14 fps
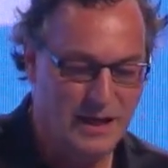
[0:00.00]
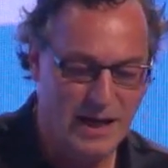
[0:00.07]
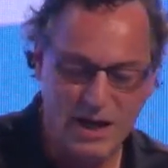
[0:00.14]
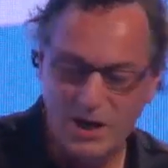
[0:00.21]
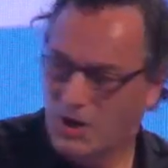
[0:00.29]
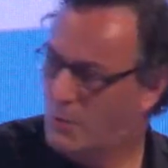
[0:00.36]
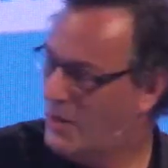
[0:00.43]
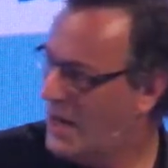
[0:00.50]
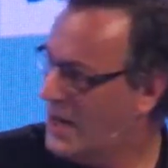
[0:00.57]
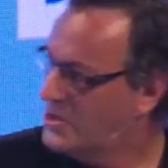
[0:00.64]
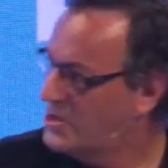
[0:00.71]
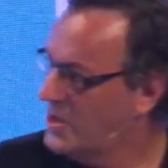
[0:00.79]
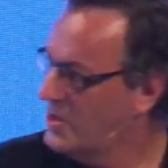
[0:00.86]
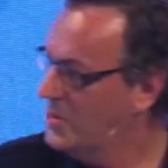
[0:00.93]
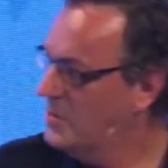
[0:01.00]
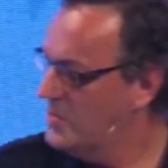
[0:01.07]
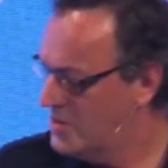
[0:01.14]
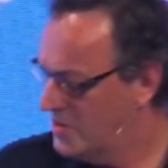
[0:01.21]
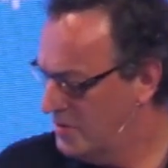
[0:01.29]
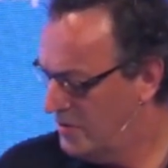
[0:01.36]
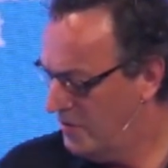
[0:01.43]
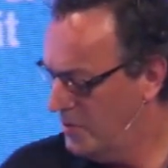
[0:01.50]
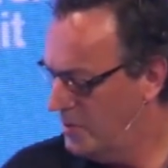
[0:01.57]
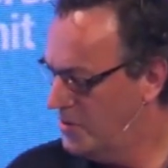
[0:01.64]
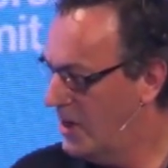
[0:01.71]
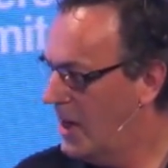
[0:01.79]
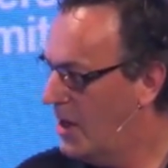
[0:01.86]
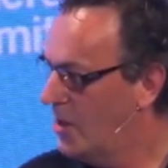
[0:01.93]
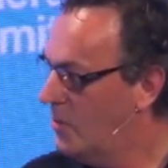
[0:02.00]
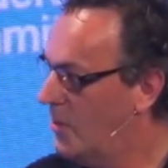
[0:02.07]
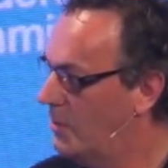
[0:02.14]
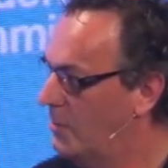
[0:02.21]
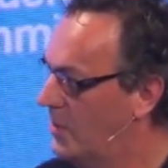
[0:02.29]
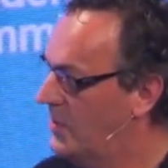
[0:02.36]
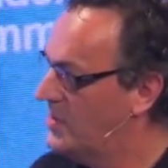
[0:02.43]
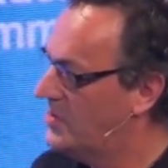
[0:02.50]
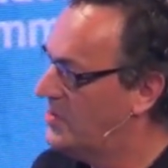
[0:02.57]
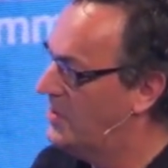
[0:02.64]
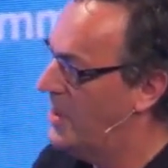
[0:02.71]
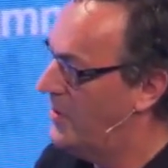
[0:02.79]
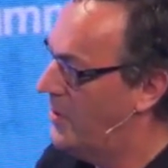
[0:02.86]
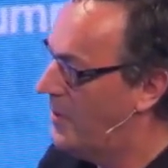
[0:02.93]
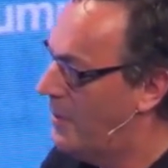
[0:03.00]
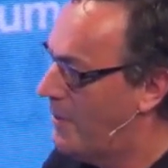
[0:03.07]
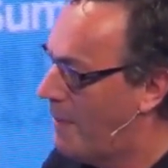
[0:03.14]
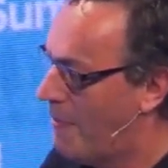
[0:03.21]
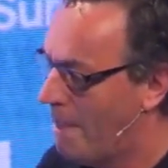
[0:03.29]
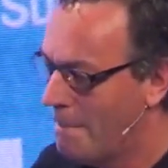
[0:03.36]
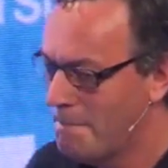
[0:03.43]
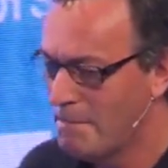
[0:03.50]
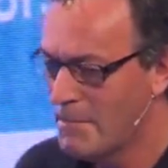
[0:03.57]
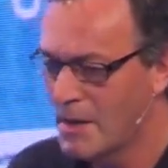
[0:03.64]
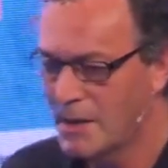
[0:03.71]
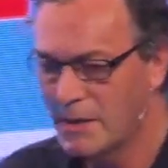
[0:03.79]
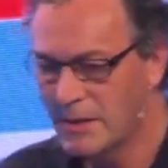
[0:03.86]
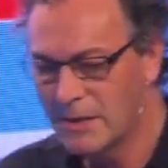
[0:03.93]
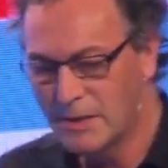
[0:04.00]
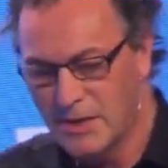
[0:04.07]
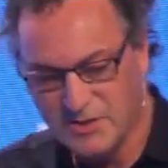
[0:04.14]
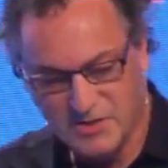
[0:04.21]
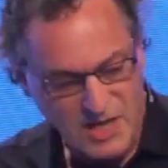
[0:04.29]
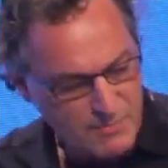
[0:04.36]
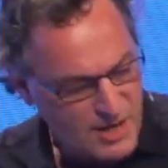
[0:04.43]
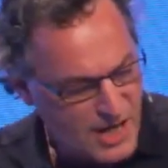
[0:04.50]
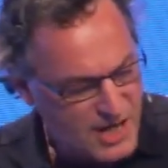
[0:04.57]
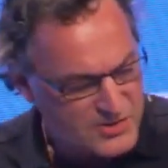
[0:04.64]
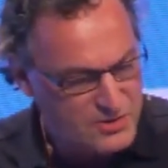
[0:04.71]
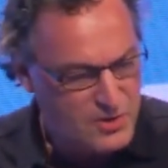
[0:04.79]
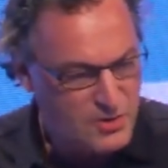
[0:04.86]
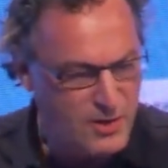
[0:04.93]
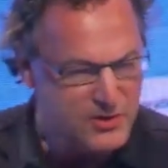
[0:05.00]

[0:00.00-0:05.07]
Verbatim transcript: How do we actually do this in the future? How do we put this together? So let me ask you a